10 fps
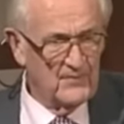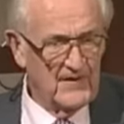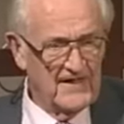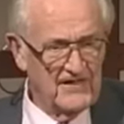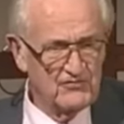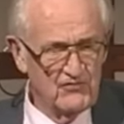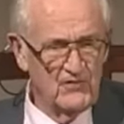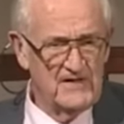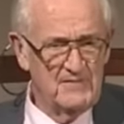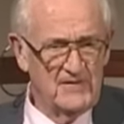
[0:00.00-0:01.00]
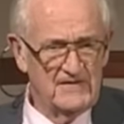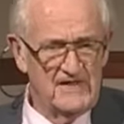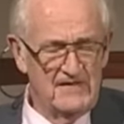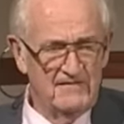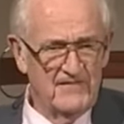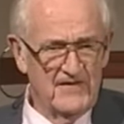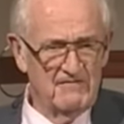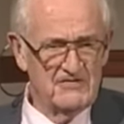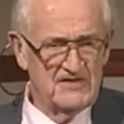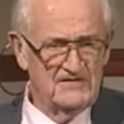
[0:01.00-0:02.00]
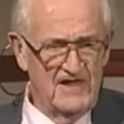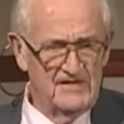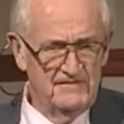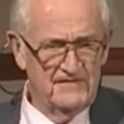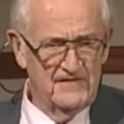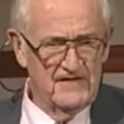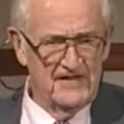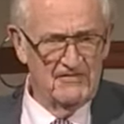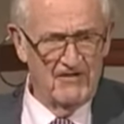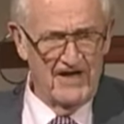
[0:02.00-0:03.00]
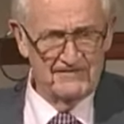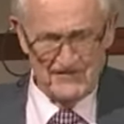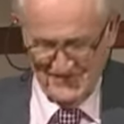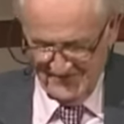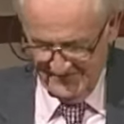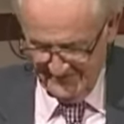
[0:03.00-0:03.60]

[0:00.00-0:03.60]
but I truly believe there is a life hereafter.